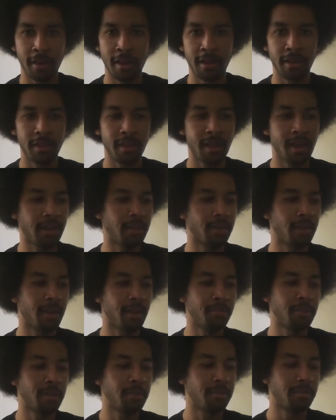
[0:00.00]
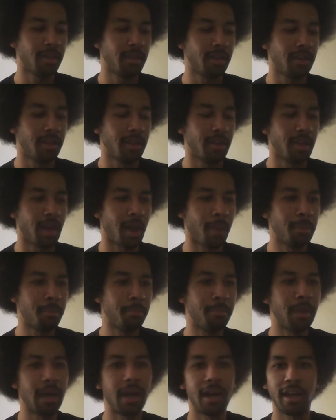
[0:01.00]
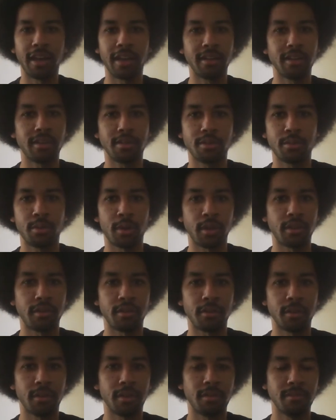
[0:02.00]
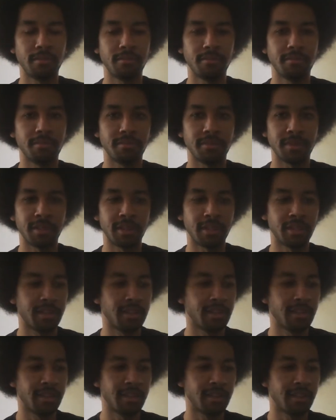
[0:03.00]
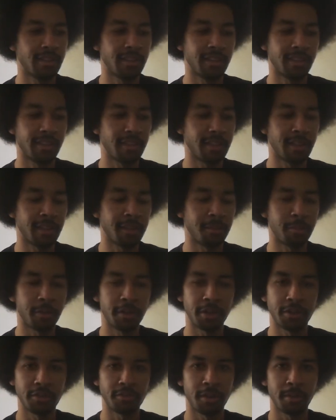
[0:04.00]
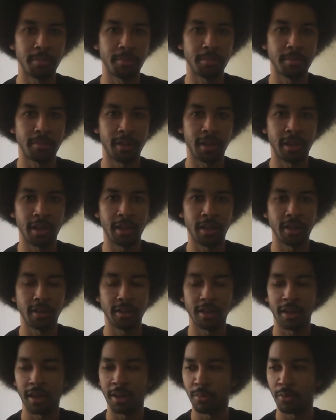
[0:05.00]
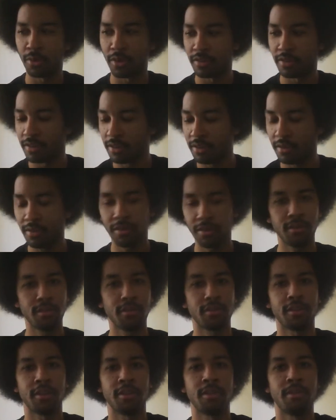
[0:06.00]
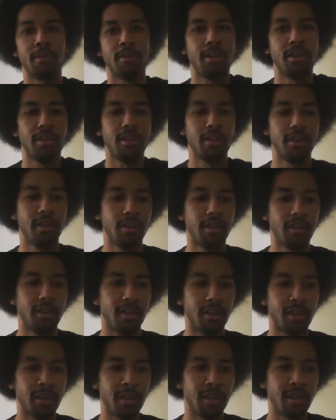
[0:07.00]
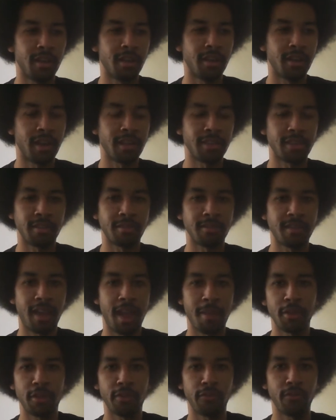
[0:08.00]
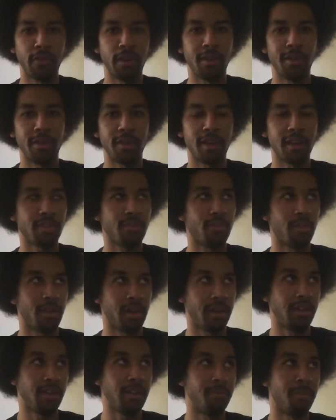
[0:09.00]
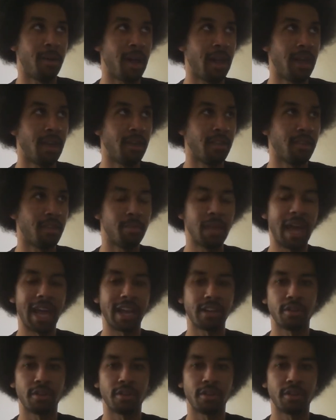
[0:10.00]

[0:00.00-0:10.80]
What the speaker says: of that, I've been buying Criterion, and it's been a trip, and I will continue to do so. At the time of this video, the next one I need to buy is a Black